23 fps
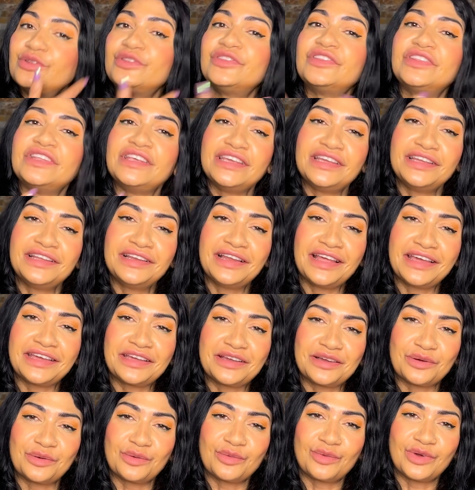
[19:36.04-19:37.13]
see
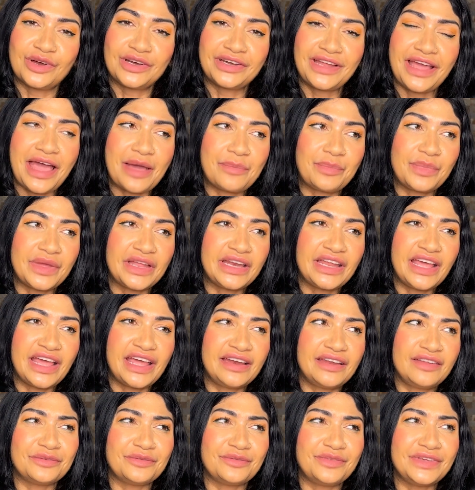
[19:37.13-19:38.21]
like what happened,
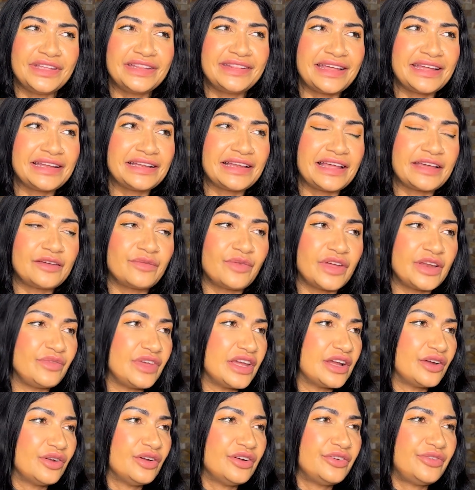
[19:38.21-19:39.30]
and we think like when
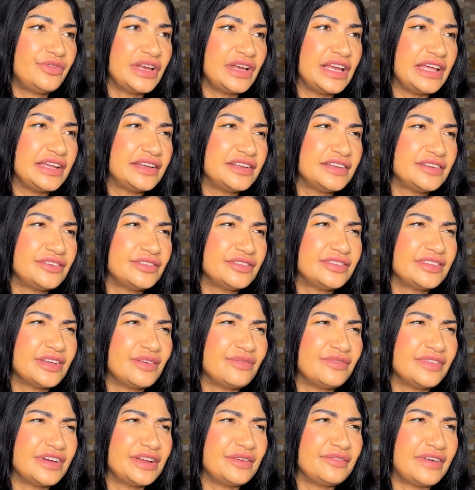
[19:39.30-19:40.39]
we are not related to
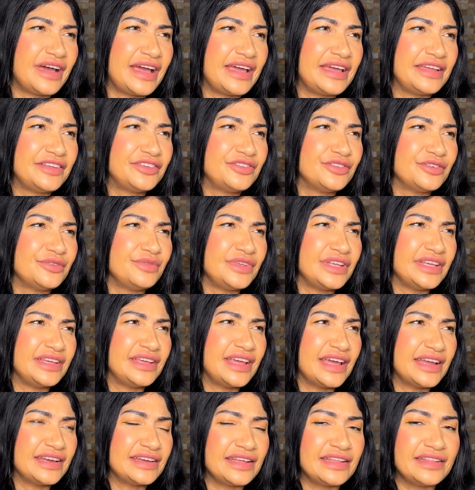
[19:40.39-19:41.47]
someone, why should we
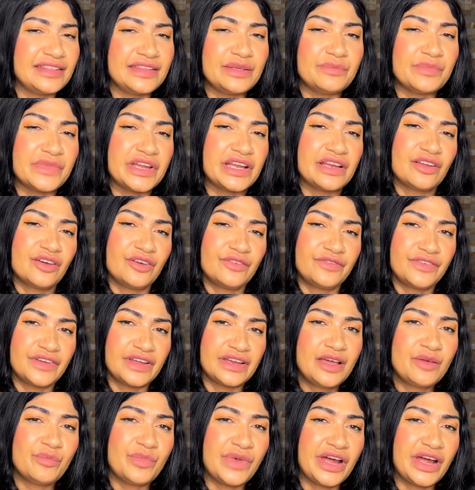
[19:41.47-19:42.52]
get in the middle of it?